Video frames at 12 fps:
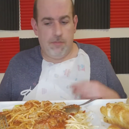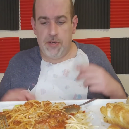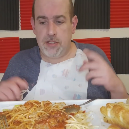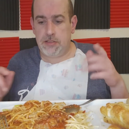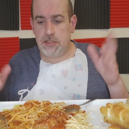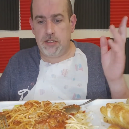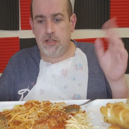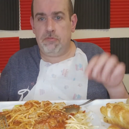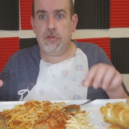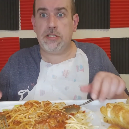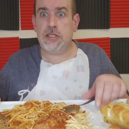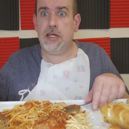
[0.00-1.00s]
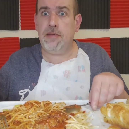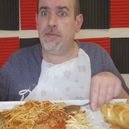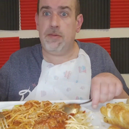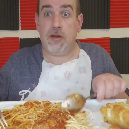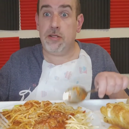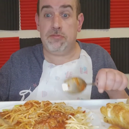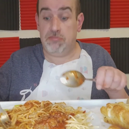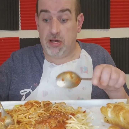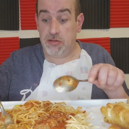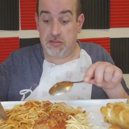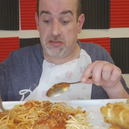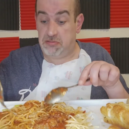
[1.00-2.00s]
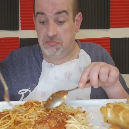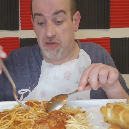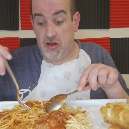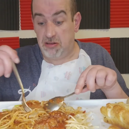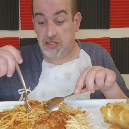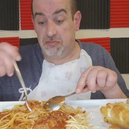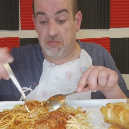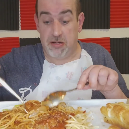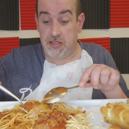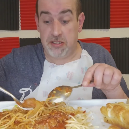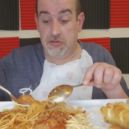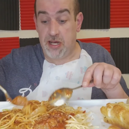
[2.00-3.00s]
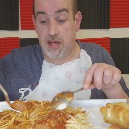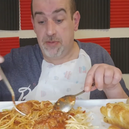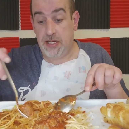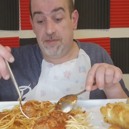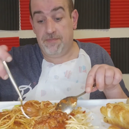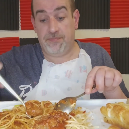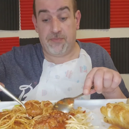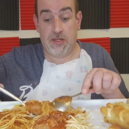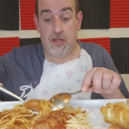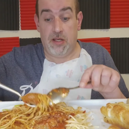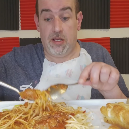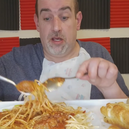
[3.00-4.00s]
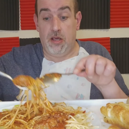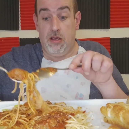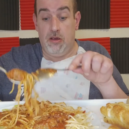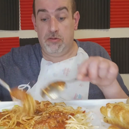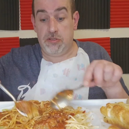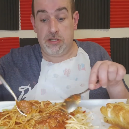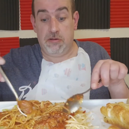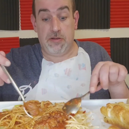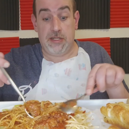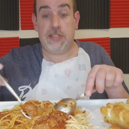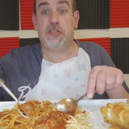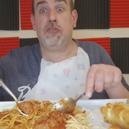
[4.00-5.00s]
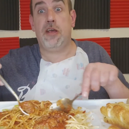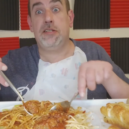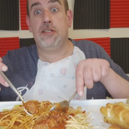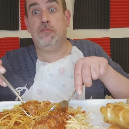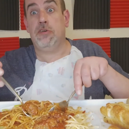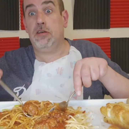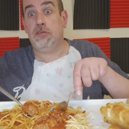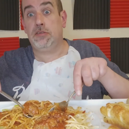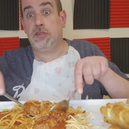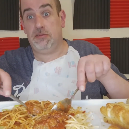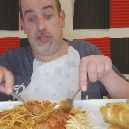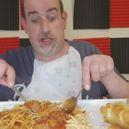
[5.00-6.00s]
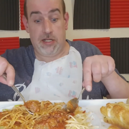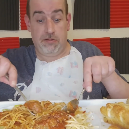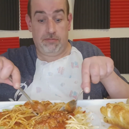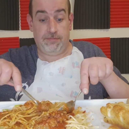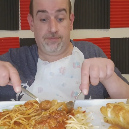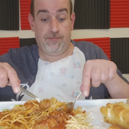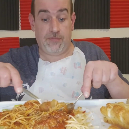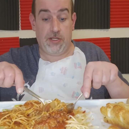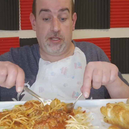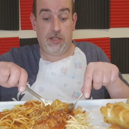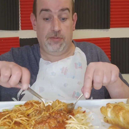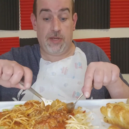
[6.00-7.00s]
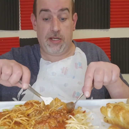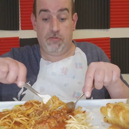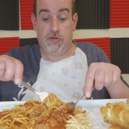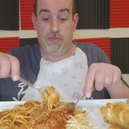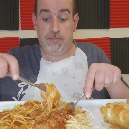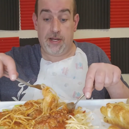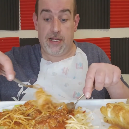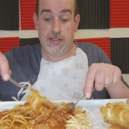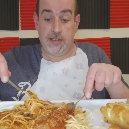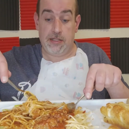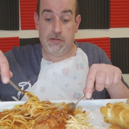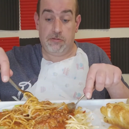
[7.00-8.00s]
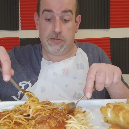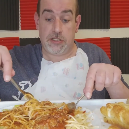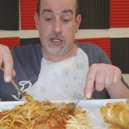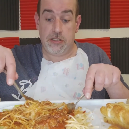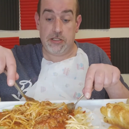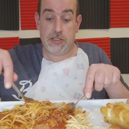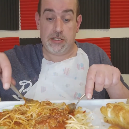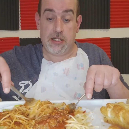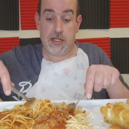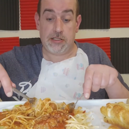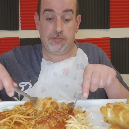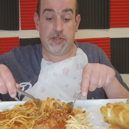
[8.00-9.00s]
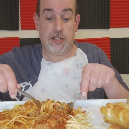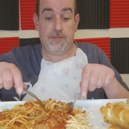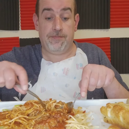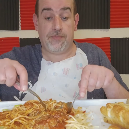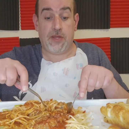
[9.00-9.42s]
But we'll see. I might not, might do it. I mean, who's knowing in this crazy world, you know, you make one plan and it all changes the next minute.